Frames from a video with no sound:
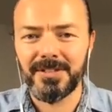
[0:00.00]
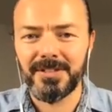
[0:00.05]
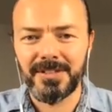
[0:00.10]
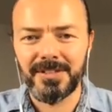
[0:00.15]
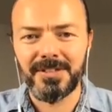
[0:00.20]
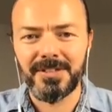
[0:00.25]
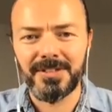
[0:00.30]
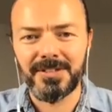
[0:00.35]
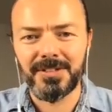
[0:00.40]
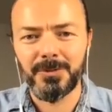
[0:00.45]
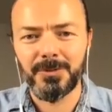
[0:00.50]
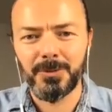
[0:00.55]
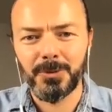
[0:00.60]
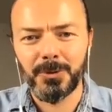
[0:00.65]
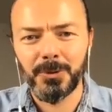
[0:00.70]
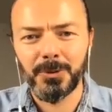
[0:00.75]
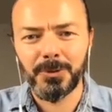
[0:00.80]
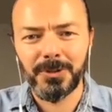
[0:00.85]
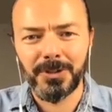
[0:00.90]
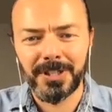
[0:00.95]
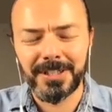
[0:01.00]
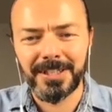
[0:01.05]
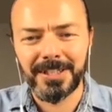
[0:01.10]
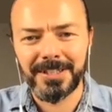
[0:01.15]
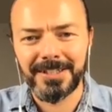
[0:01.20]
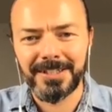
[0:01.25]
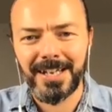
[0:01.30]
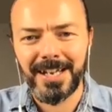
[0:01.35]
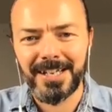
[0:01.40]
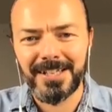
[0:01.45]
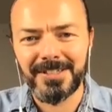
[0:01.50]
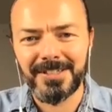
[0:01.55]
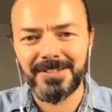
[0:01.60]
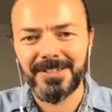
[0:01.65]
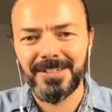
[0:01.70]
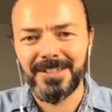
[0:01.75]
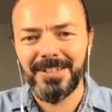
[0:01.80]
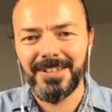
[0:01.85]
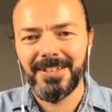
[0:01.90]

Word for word: it's a good and, and a nice